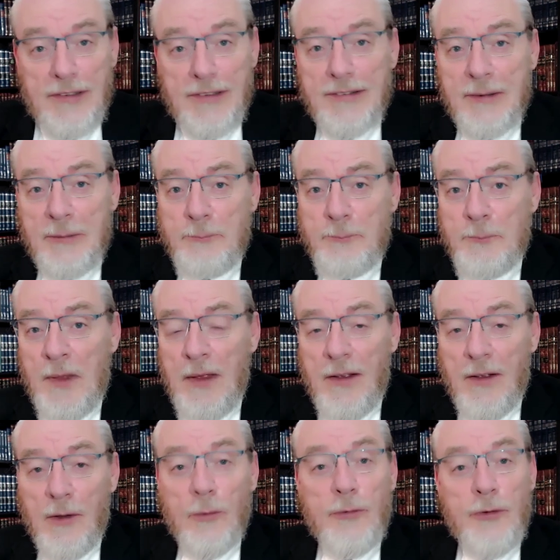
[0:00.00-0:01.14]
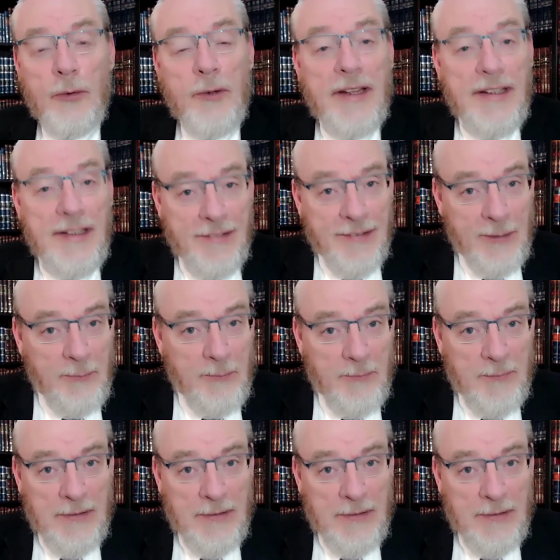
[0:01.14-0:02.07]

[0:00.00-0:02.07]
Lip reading: this, called Torah Anytime.